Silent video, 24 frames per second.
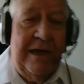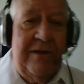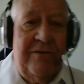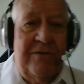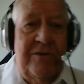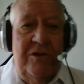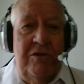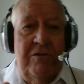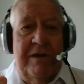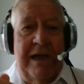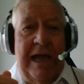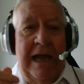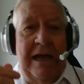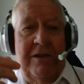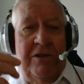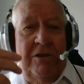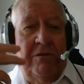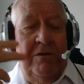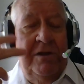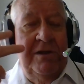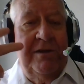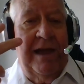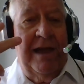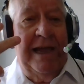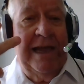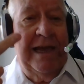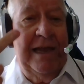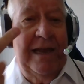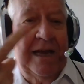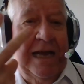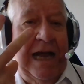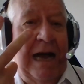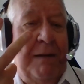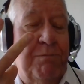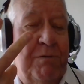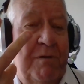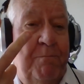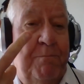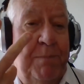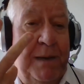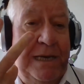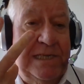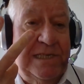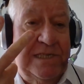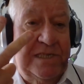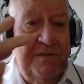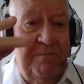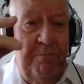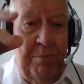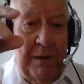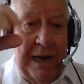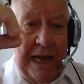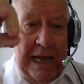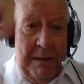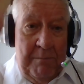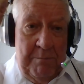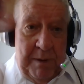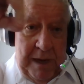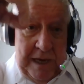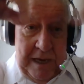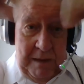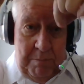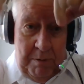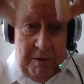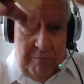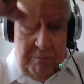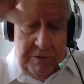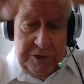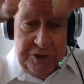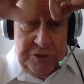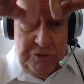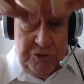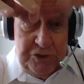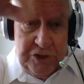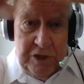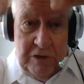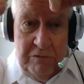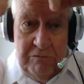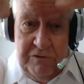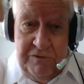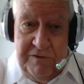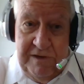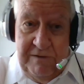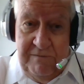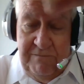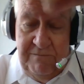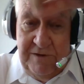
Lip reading: is you can take in a couple of pieces of blank paper, which you show to the